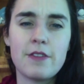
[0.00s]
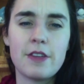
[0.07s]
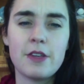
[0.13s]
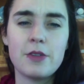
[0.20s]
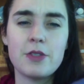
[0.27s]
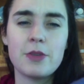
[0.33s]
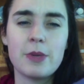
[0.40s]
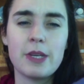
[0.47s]

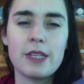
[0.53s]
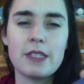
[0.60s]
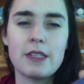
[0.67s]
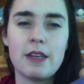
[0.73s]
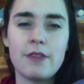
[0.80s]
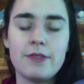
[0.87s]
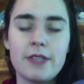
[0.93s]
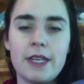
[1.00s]
feel to it.
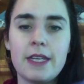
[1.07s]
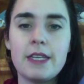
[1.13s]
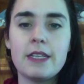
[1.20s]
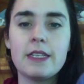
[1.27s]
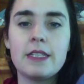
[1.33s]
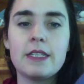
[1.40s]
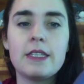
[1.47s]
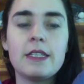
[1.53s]
It's lovely,
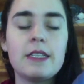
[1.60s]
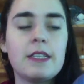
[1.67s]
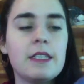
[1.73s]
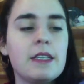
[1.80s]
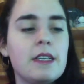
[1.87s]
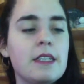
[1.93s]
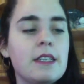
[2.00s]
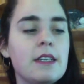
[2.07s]

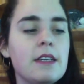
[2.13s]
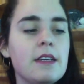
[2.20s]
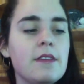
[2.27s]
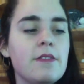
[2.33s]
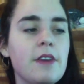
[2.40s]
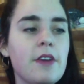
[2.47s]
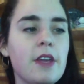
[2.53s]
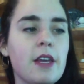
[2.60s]

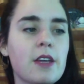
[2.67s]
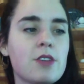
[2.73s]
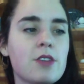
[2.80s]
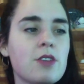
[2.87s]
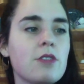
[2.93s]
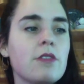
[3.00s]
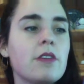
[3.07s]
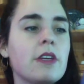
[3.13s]
very
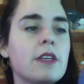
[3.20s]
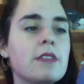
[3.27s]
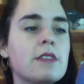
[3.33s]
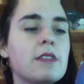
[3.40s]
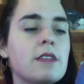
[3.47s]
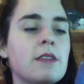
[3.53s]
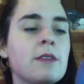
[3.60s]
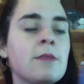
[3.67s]
luxurious,